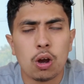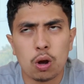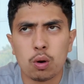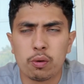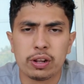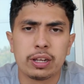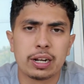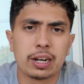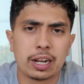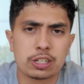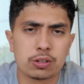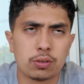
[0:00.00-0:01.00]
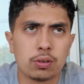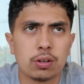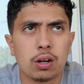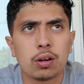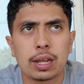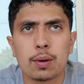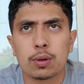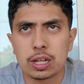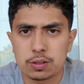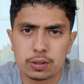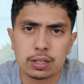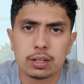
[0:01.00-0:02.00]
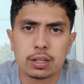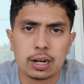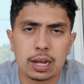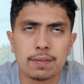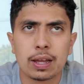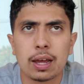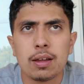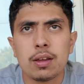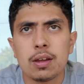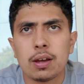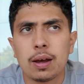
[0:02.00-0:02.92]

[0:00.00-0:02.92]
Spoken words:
Oh, we're really good at electrical. Okay, well, that's really good that I have that.